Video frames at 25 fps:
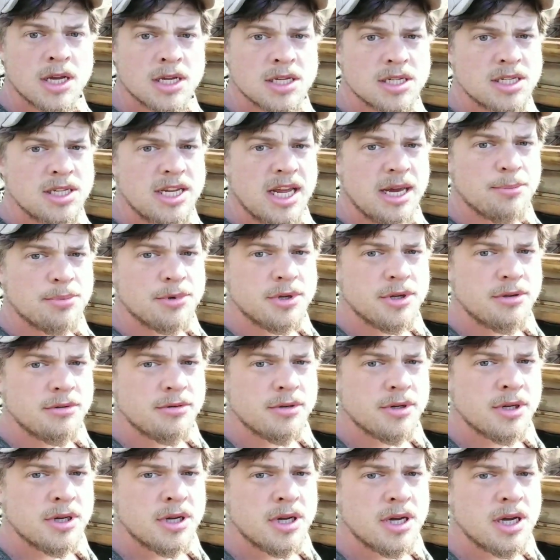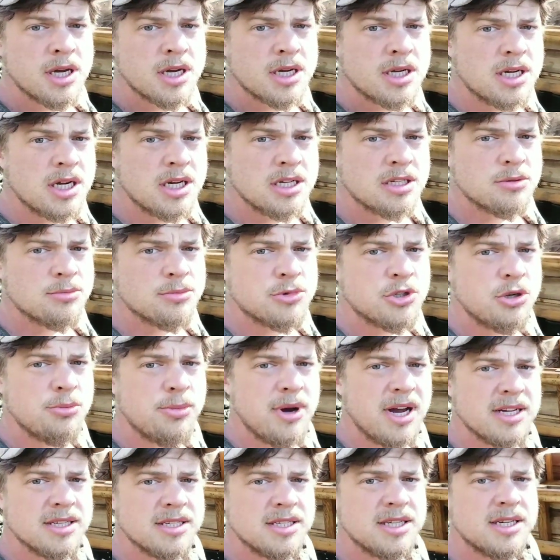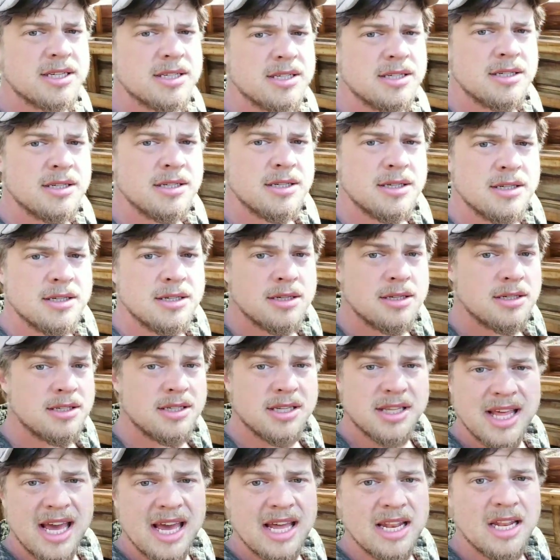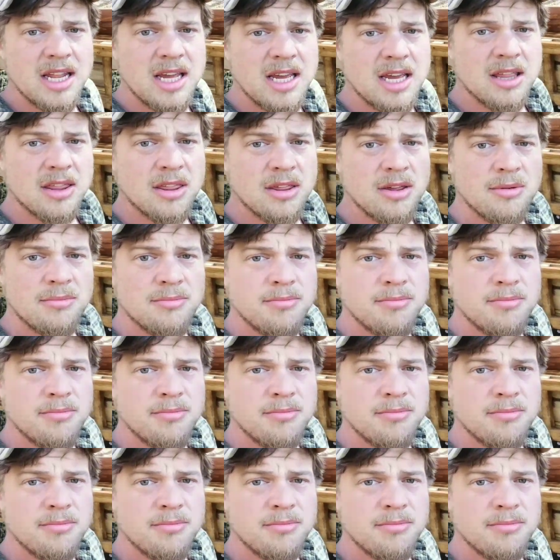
Step 2, cut some 2x6s to that length.